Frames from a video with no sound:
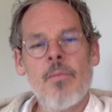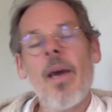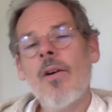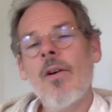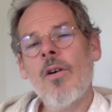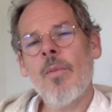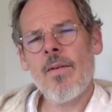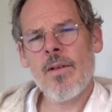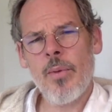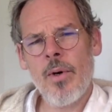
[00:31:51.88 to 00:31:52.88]
Back home
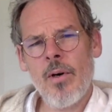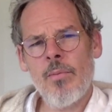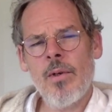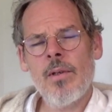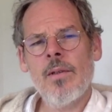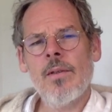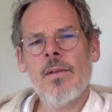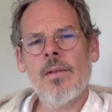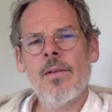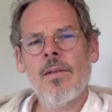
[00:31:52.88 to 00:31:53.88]
after the pub,
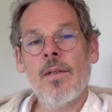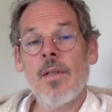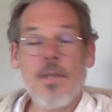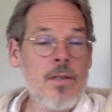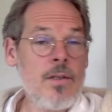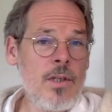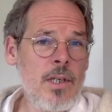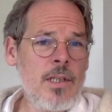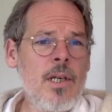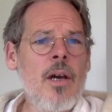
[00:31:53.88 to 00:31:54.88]
the
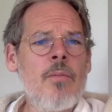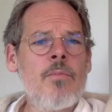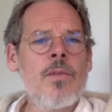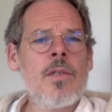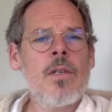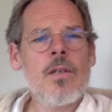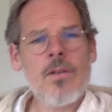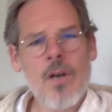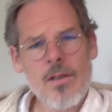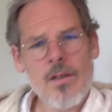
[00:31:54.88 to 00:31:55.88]
Sunday Times
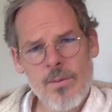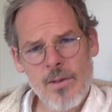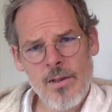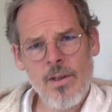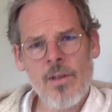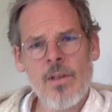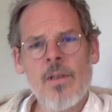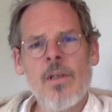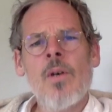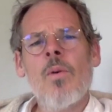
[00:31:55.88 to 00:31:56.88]
crossword done,
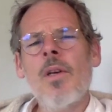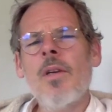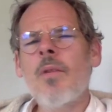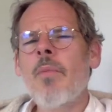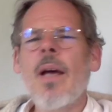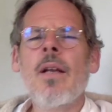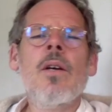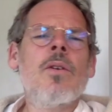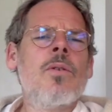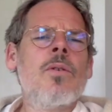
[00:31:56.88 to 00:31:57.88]
while your man
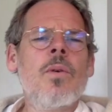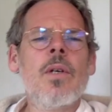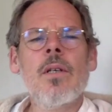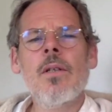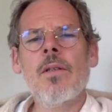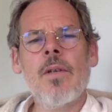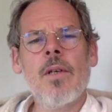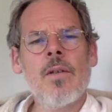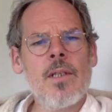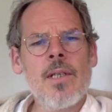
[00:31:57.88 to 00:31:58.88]
twirled
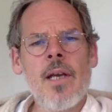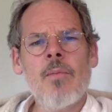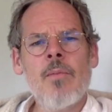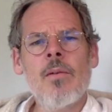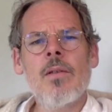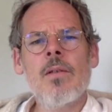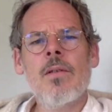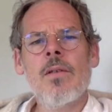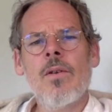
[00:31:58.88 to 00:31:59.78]
around the tables